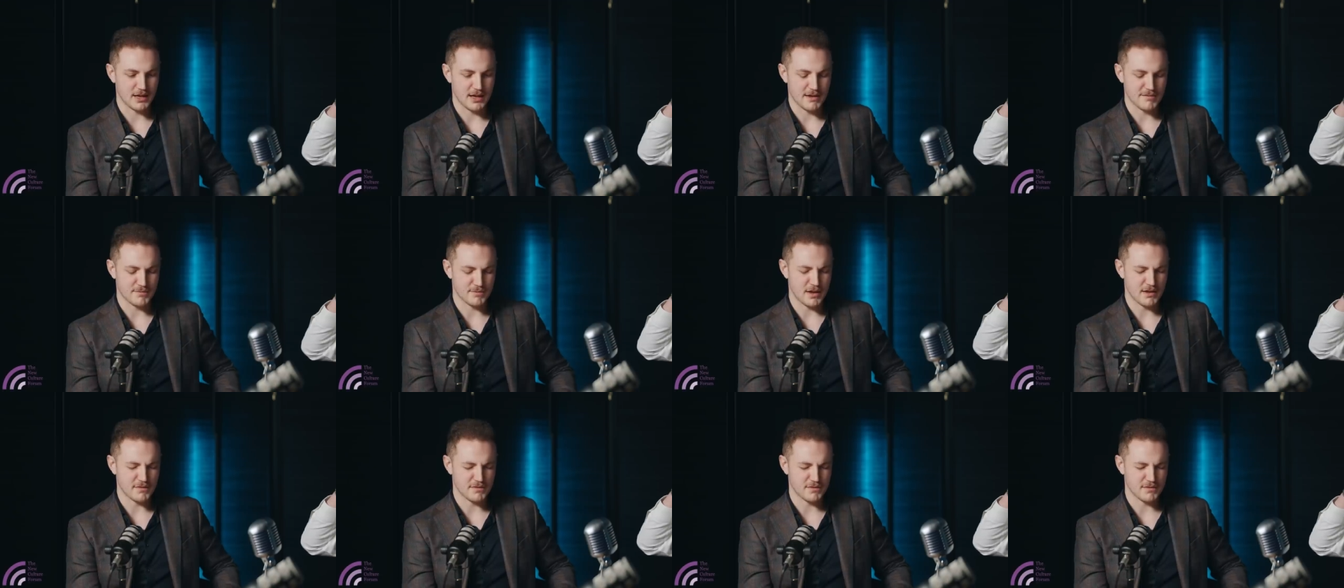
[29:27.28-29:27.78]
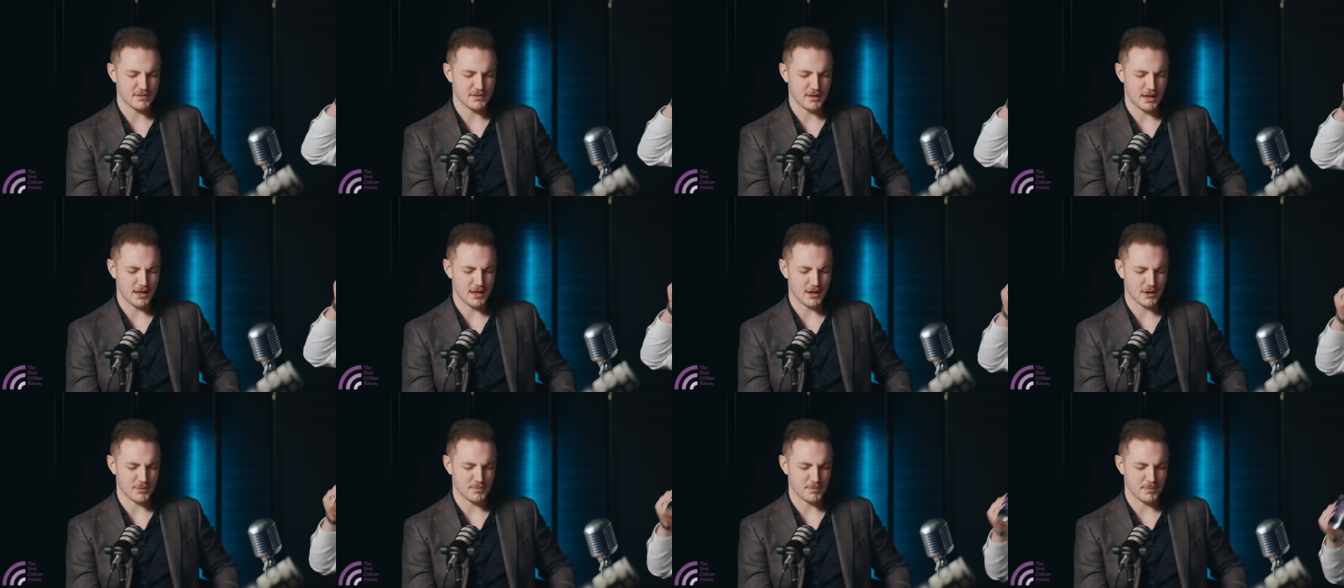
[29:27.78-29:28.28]
if if
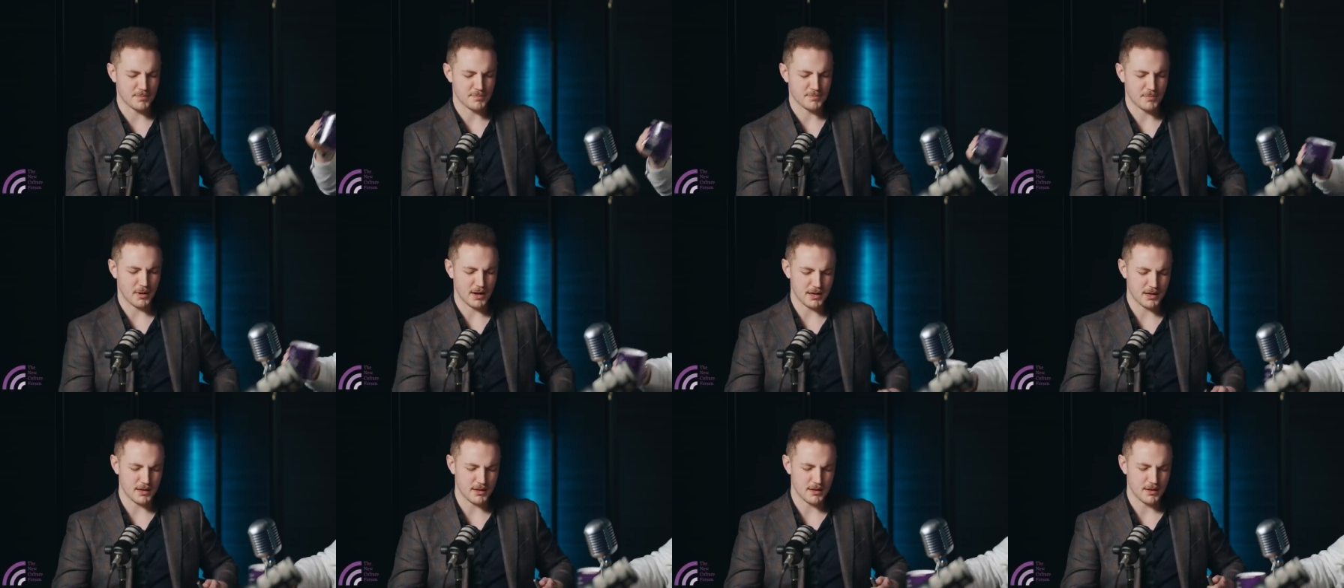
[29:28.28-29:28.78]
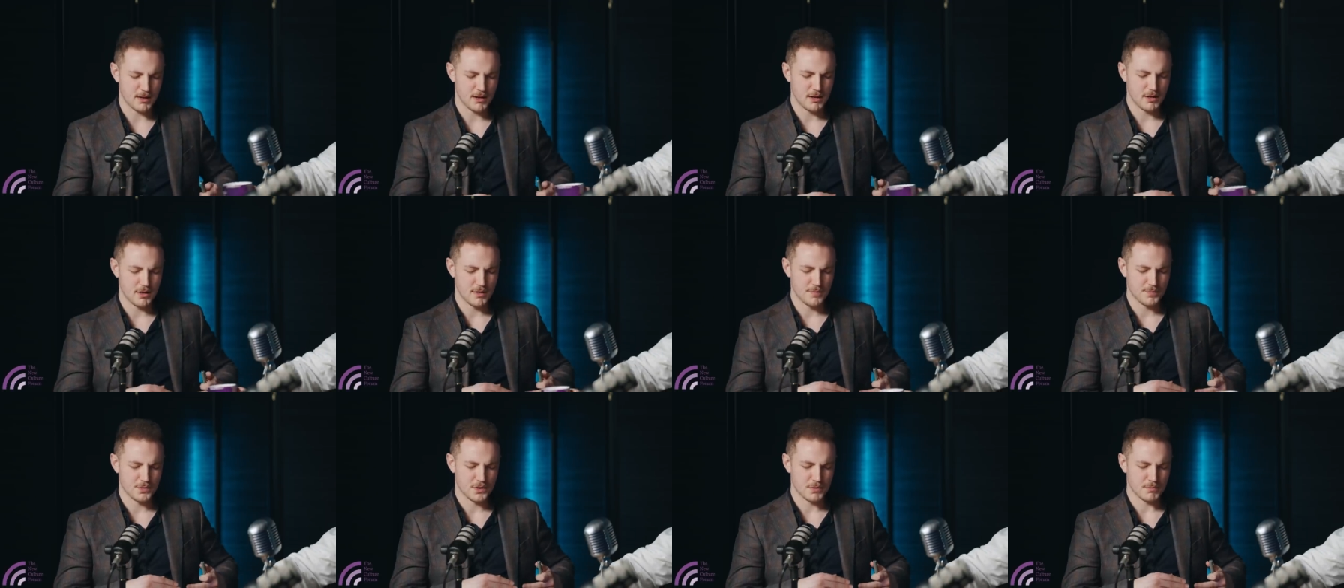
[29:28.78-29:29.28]
by
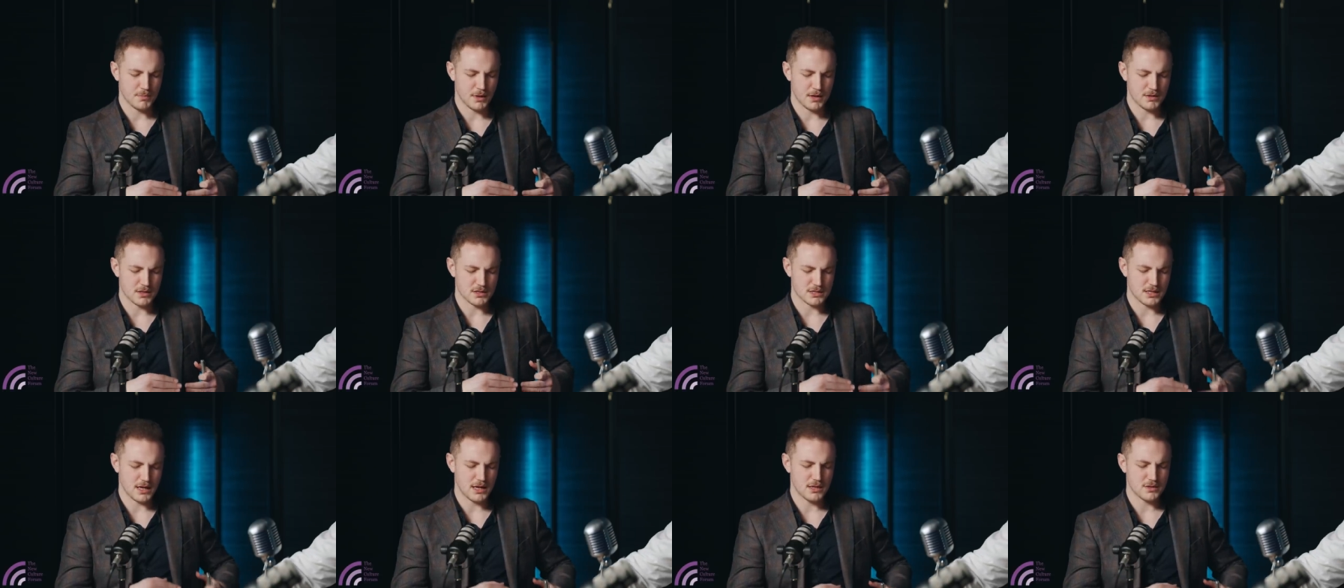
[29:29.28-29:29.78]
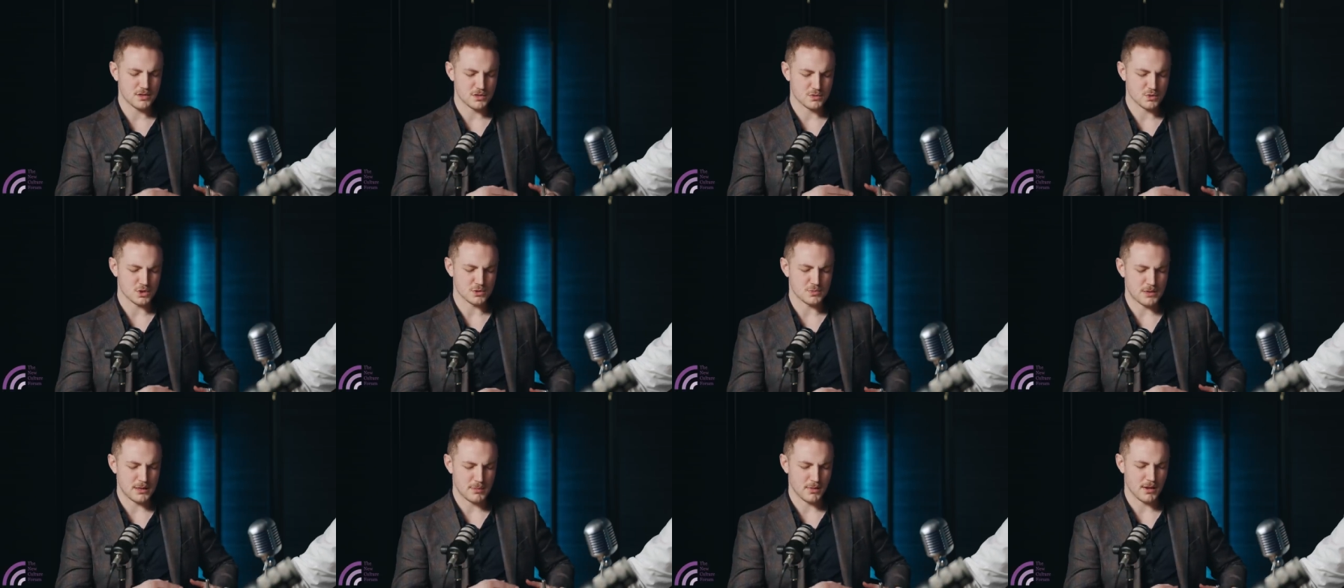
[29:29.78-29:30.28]
by the standards
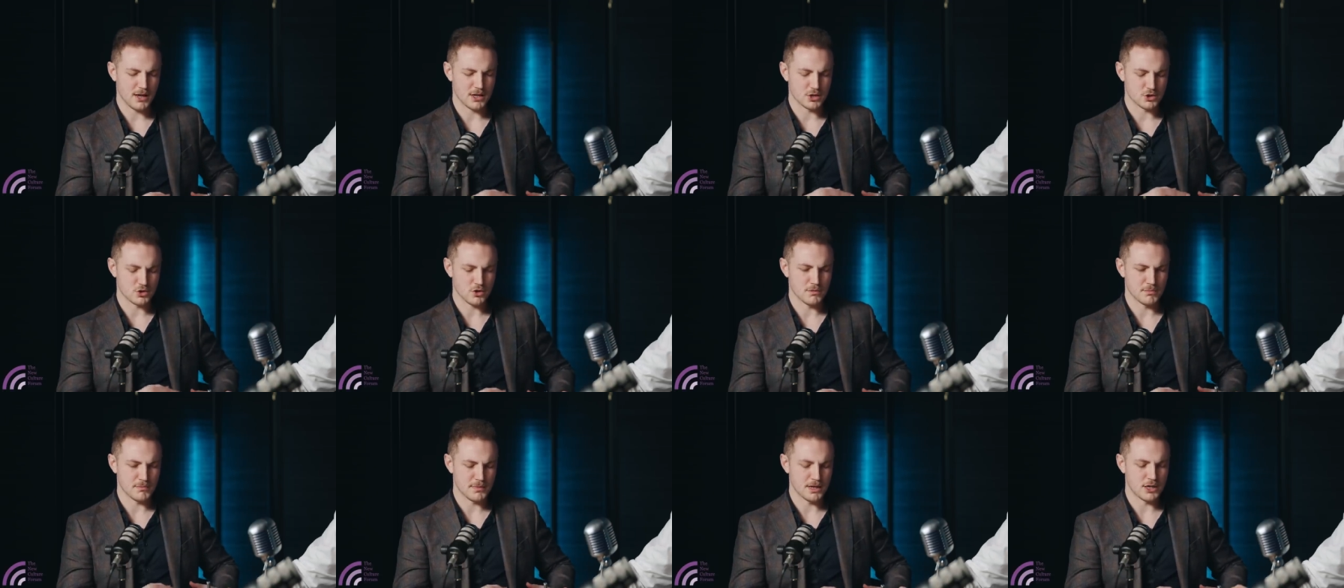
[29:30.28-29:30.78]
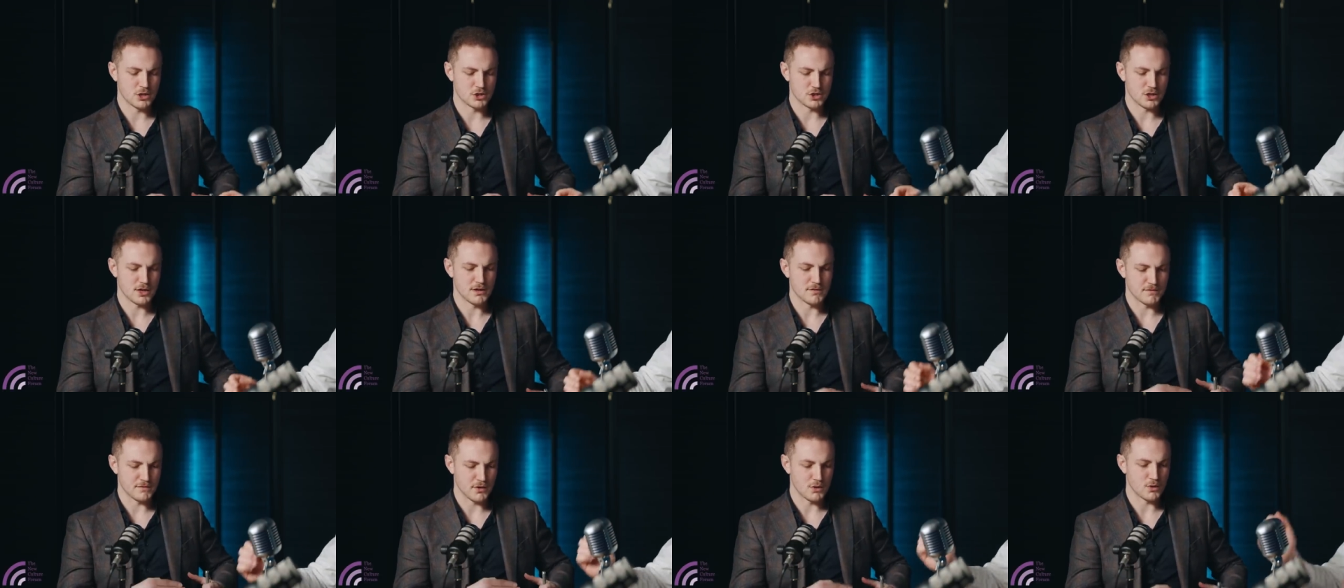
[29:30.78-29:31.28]
which people like John Major
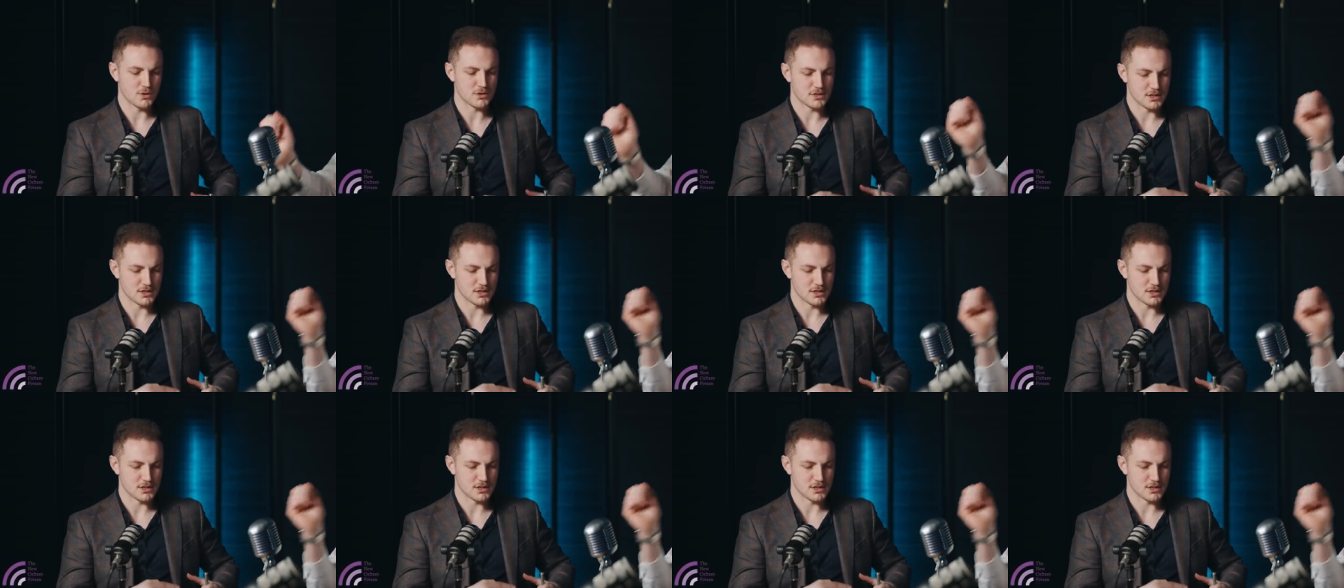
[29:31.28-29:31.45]
invoke